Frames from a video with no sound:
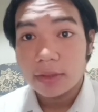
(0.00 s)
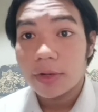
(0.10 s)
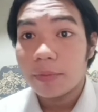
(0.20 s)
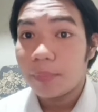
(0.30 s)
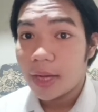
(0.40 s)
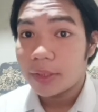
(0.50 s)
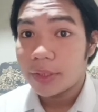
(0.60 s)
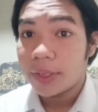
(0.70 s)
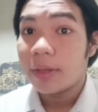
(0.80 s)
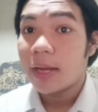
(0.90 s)
her
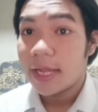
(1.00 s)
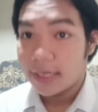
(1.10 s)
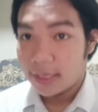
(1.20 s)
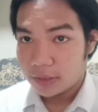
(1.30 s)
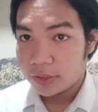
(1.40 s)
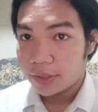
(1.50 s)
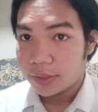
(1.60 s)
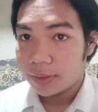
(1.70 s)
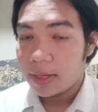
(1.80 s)
brother a letter.